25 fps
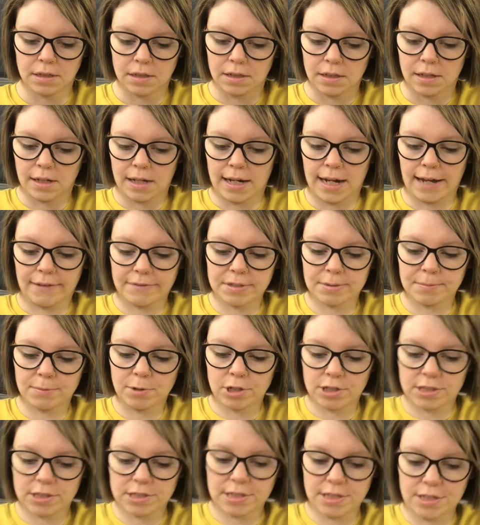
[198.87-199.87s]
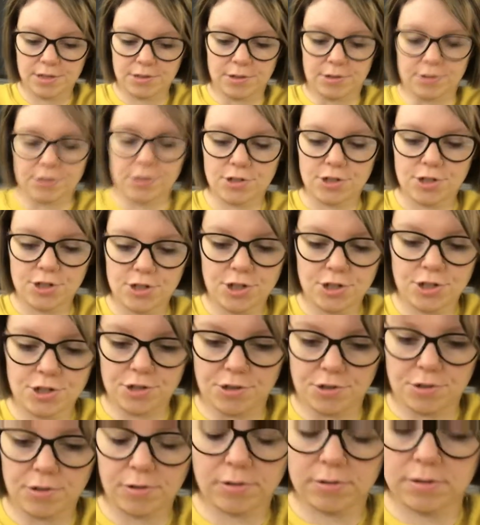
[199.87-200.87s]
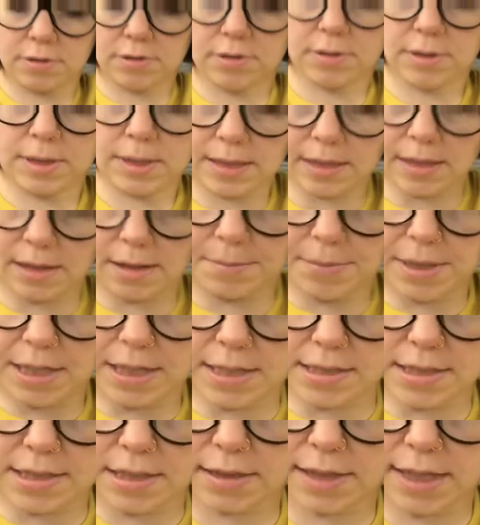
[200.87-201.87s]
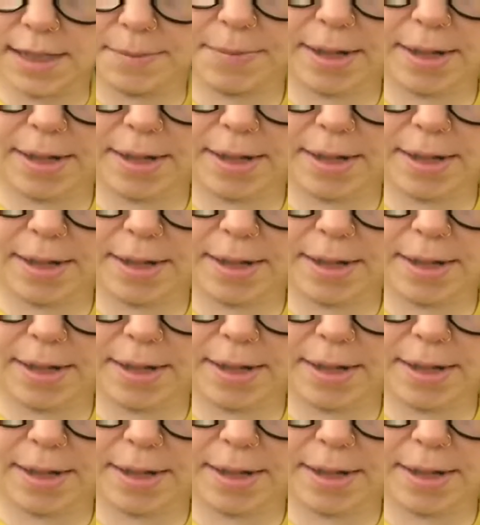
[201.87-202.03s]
And have some good scissors too, because duct tape